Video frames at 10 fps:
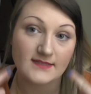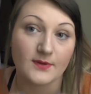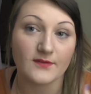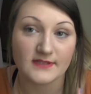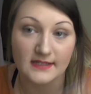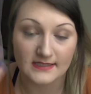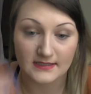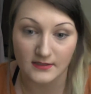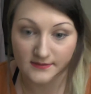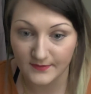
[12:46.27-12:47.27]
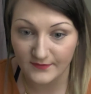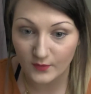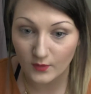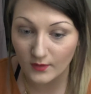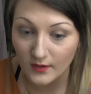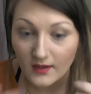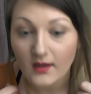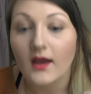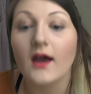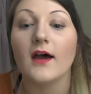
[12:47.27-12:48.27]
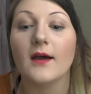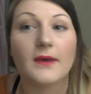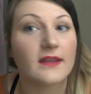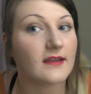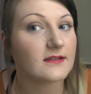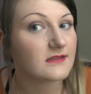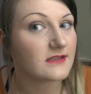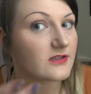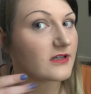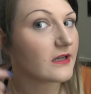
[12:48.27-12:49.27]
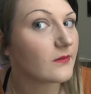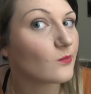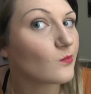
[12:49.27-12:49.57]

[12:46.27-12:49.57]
but obviously I did those before, and that's literally